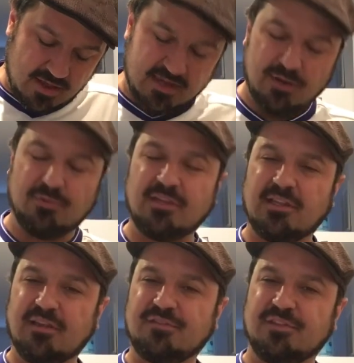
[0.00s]
I really
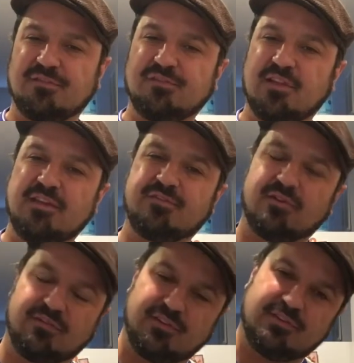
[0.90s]
love the flavor
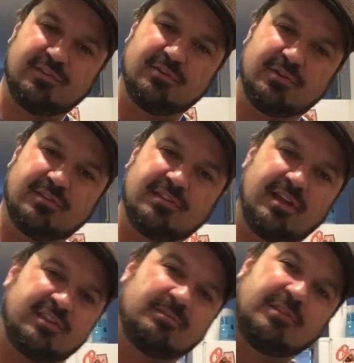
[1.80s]
of it too. It's
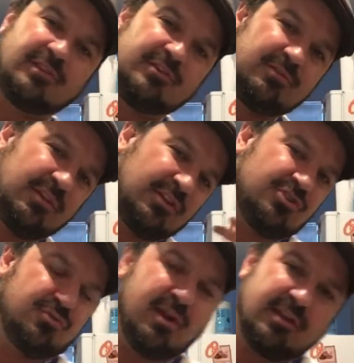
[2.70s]
not something that you would
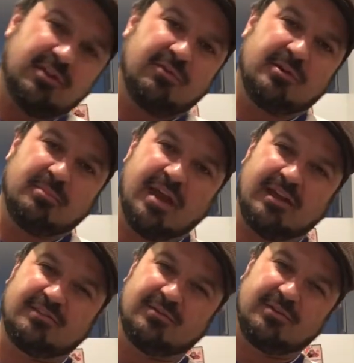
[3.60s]
dread going
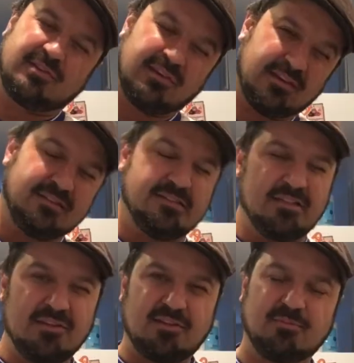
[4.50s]
back to. It's like
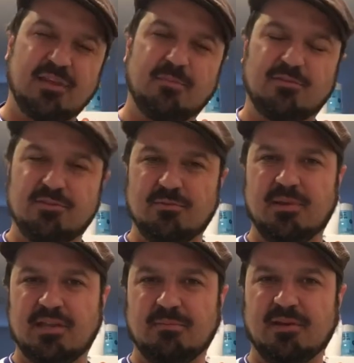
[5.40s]
sometimes when you
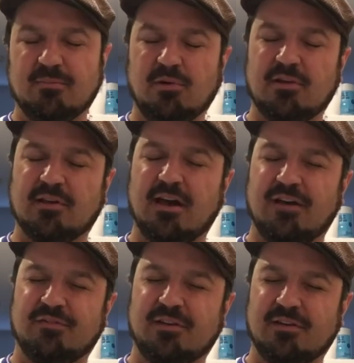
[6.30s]
make a big bowl of
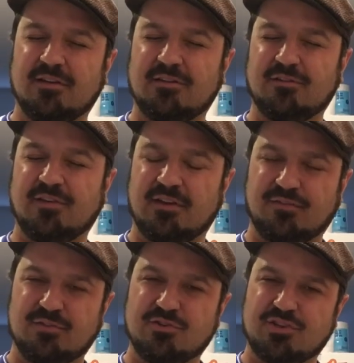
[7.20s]
kava and you've had a
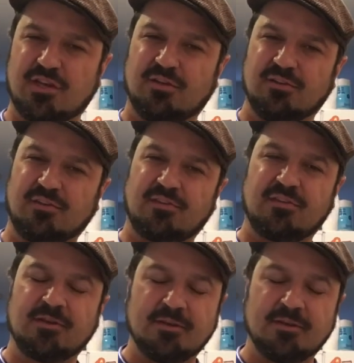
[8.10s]
few shells,